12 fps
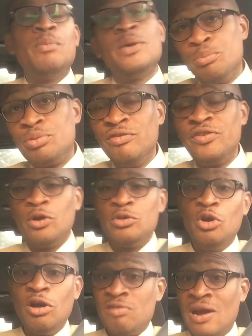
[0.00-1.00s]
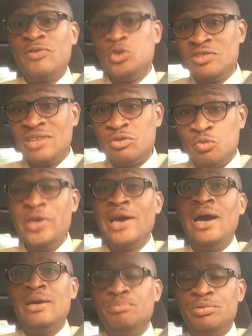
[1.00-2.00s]
improving on your craft just as we
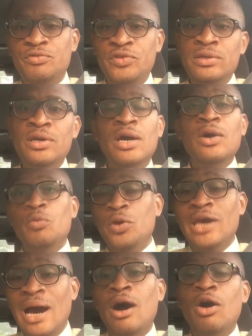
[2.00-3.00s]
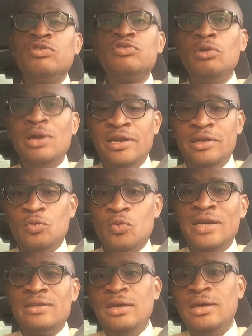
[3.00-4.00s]
are improving. We are also learning
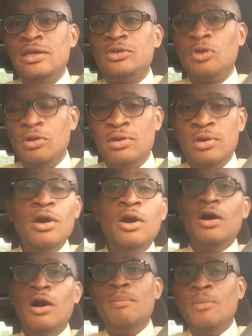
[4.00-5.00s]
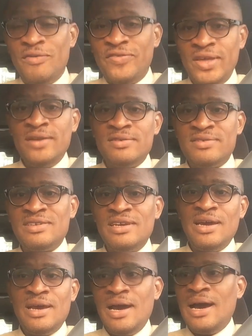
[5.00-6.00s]
quite a ton of things.
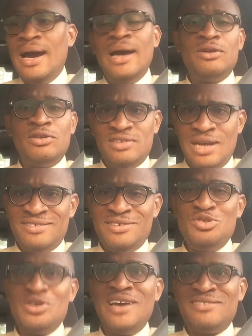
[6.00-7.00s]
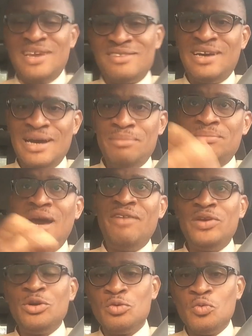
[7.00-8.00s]
And until I see you guys next time,
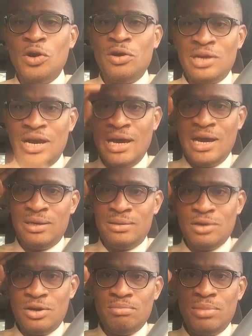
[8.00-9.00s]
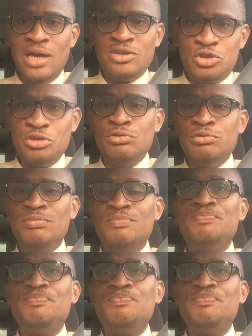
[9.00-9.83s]
have a good one and God bless you.